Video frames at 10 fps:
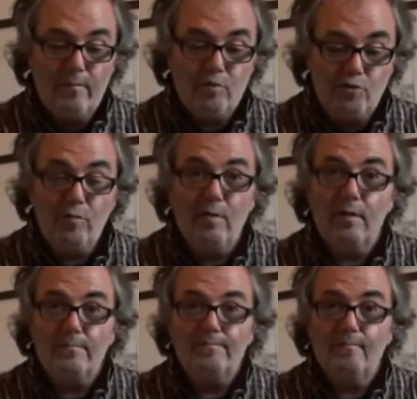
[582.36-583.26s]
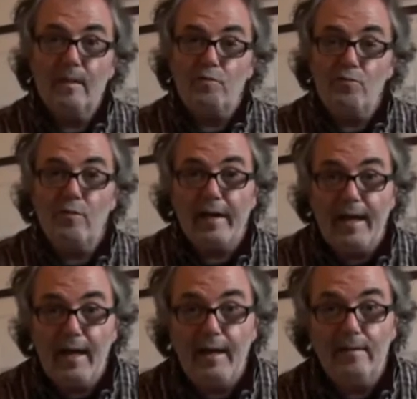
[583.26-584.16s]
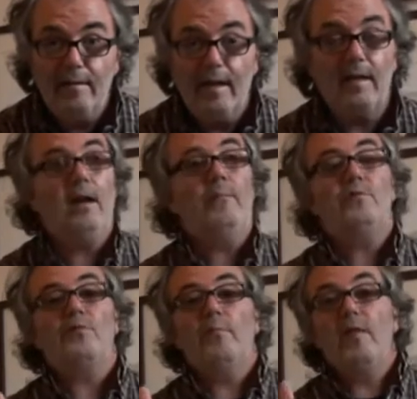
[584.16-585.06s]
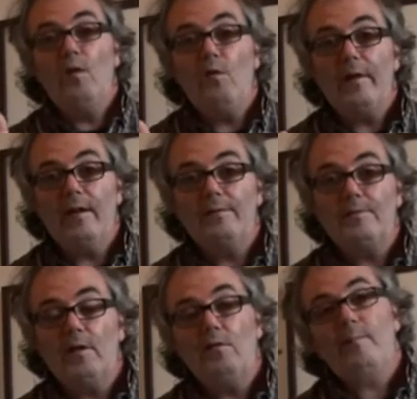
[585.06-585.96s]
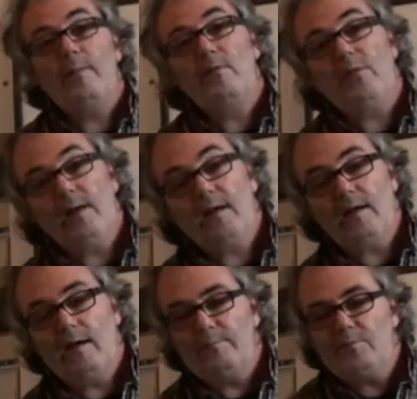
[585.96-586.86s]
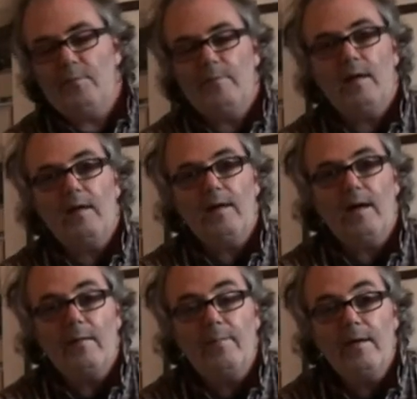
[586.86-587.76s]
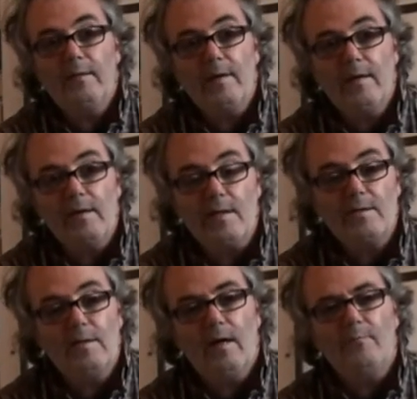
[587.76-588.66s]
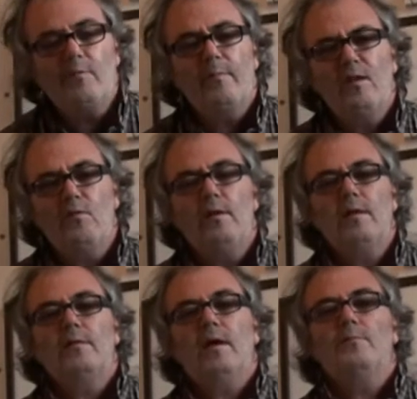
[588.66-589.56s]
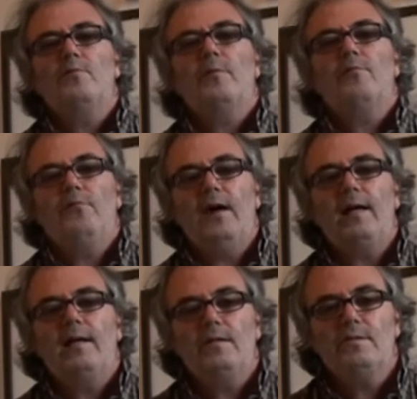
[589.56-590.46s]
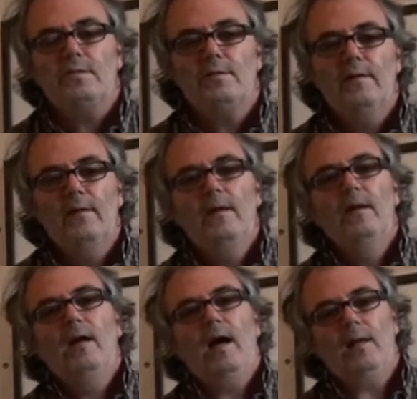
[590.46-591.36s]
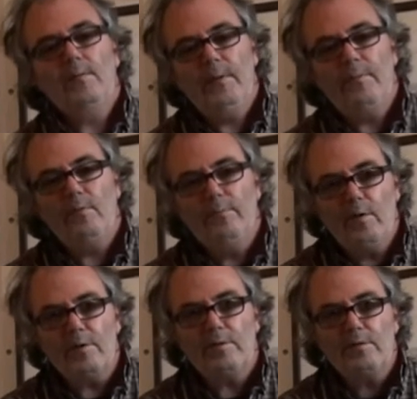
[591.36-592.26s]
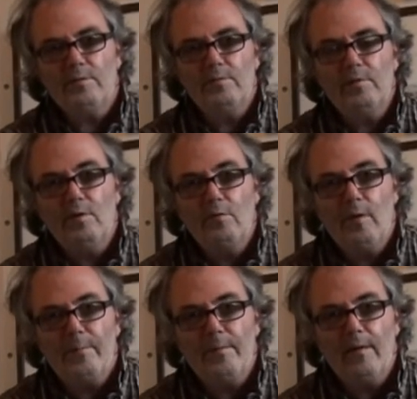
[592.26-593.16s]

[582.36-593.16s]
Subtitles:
Sugar cane, it comes from the Orient. A lot of people think it comes from the Caribbean, but it doesn't. It comes from the Orient, it comes from the Far East, and people brought it to Europe